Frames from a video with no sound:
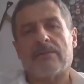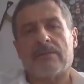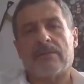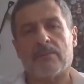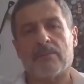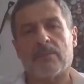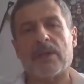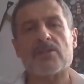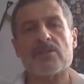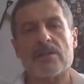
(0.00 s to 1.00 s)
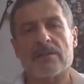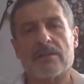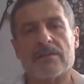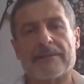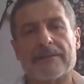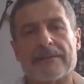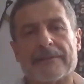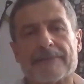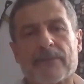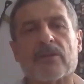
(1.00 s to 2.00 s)
my page
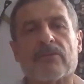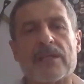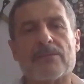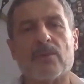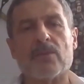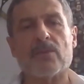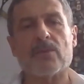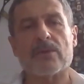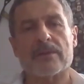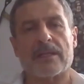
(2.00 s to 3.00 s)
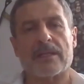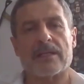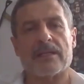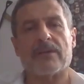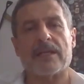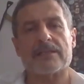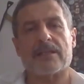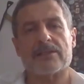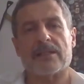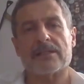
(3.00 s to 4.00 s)
on Facebook,
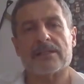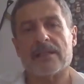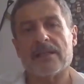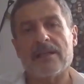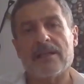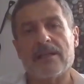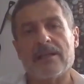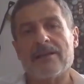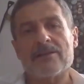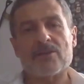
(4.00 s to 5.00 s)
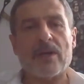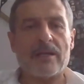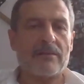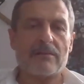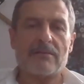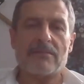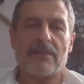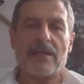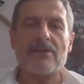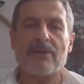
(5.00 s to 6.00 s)
Evgenios Staroselskiy.
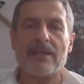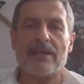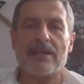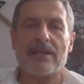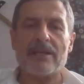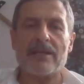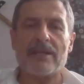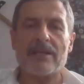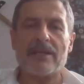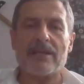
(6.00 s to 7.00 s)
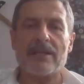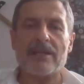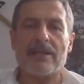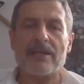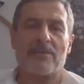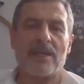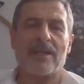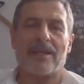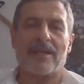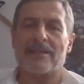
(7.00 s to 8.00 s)
So anyway, you can
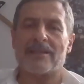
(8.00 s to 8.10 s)
find